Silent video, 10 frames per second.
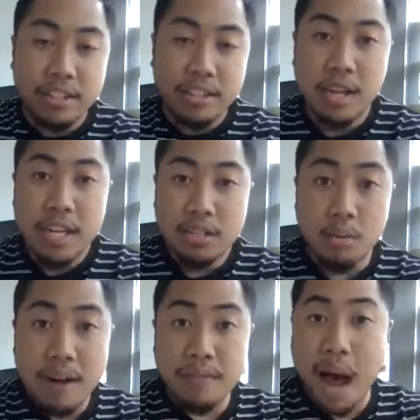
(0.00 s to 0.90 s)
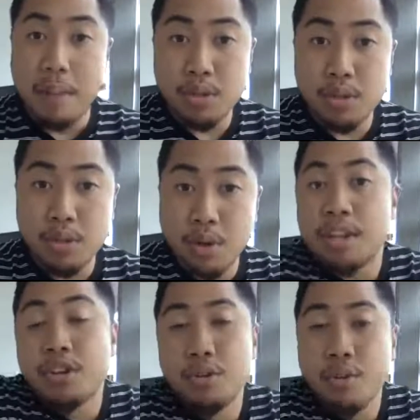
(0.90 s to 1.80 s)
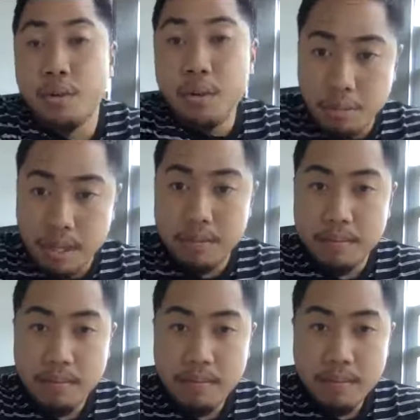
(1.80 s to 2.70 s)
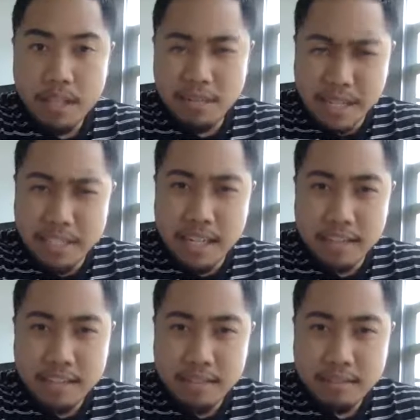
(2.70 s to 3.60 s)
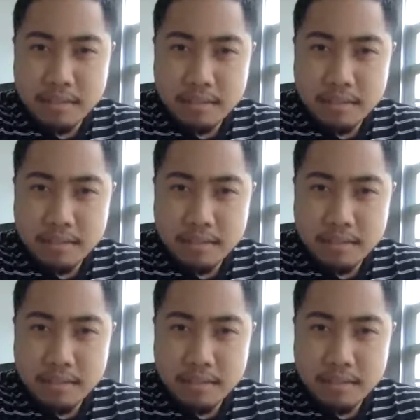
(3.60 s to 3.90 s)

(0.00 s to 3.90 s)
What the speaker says: too. So whatever I'm doing, you're doing with me. Does that make sense?